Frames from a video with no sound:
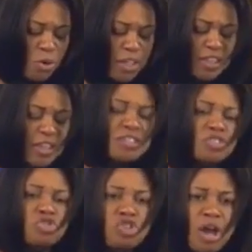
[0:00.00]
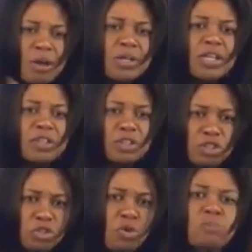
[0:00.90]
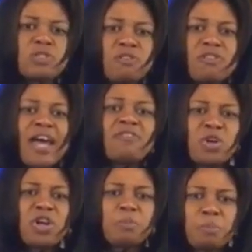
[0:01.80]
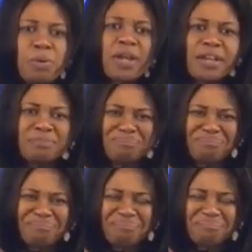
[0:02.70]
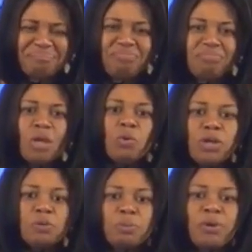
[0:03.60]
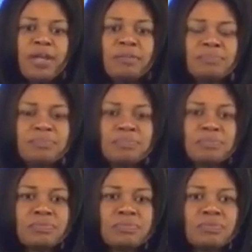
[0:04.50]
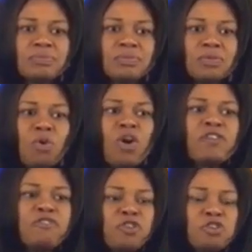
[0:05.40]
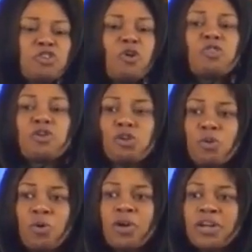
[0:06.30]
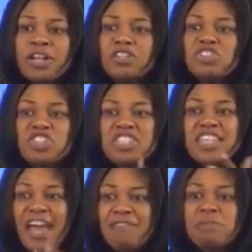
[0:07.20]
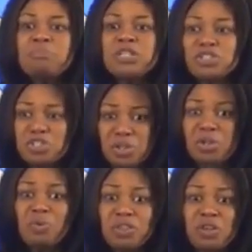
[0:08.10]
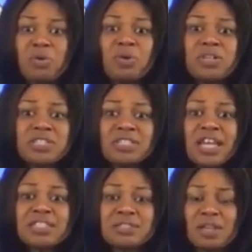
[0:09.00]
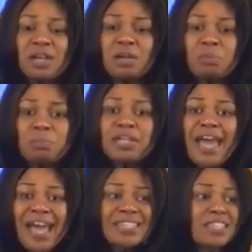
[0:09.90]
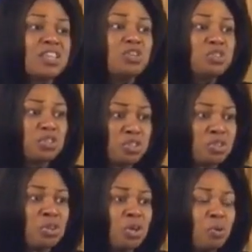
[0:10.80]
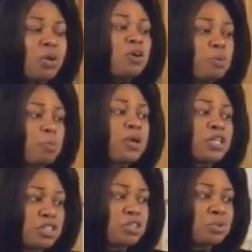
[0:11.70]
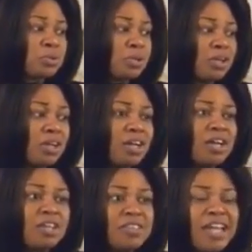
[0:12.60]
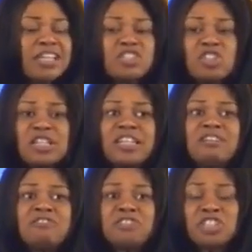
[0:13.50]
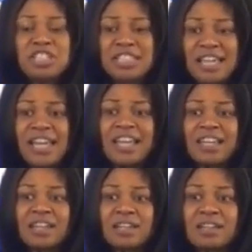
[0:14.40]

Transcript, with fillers: morning that's drowning in the storms of life, we're going to pray. We're going to pray. Or if you know the Lord and you just haven't been doing what the Lord is, has been asking you to do, we're going to pray too. That is, you live today.